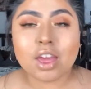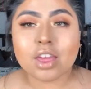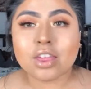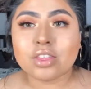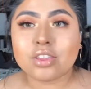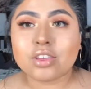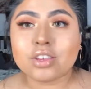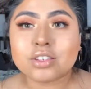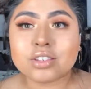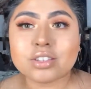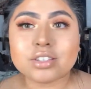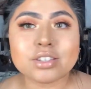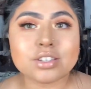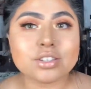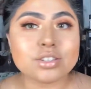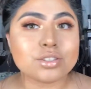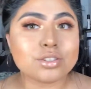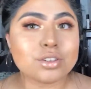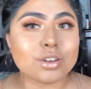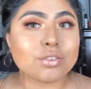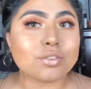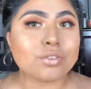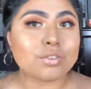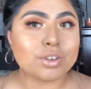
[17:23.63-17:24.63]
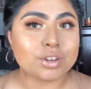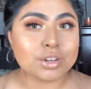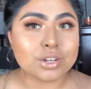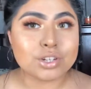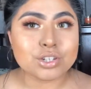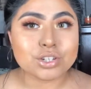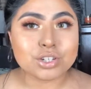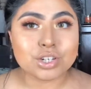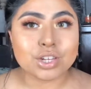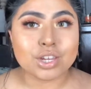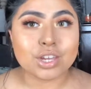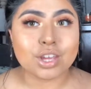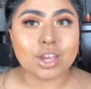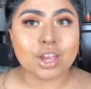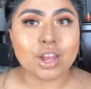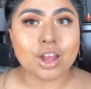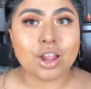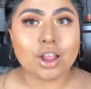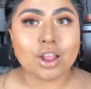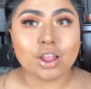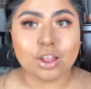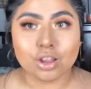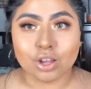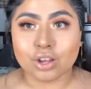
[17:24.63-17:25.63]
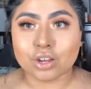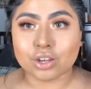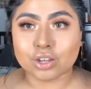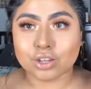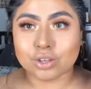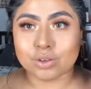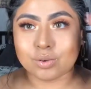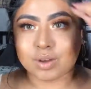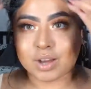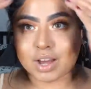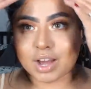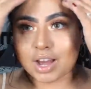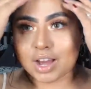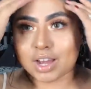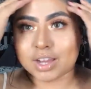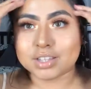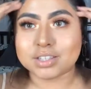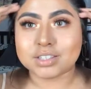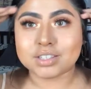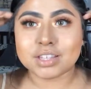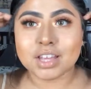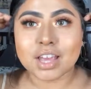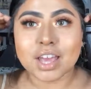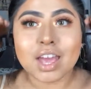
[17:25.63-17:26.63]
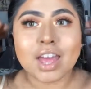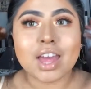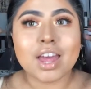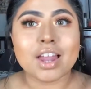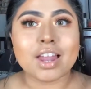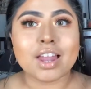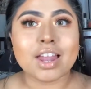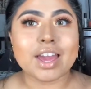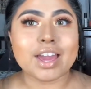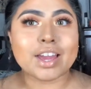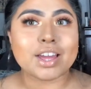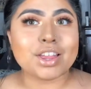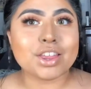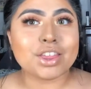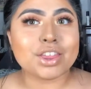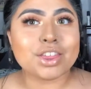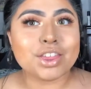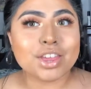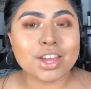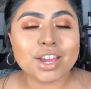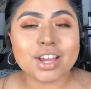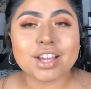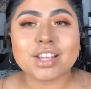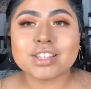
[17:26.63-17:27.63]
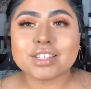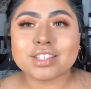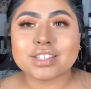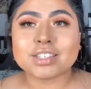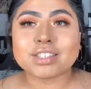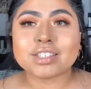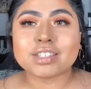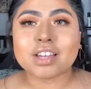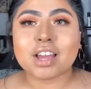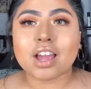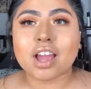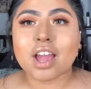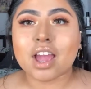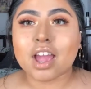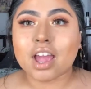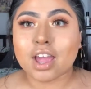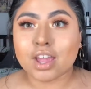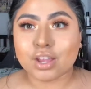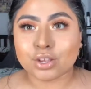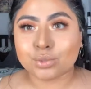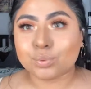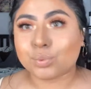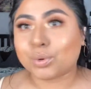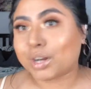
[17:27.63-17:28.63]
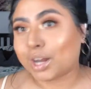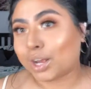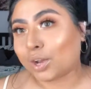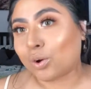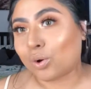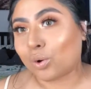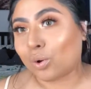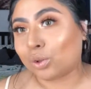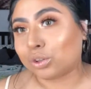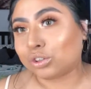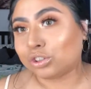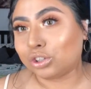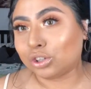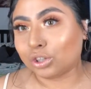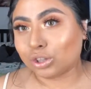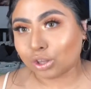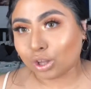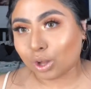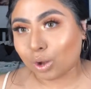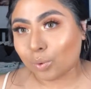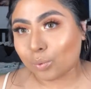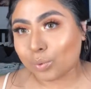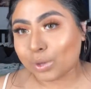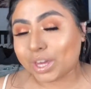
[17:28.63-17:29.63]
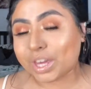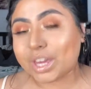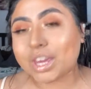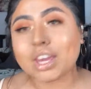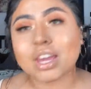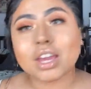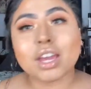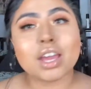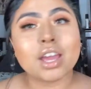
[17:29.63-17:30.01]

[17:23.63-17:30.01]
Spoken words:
This is your finishing look, you guys. Like, this is what I called glowy,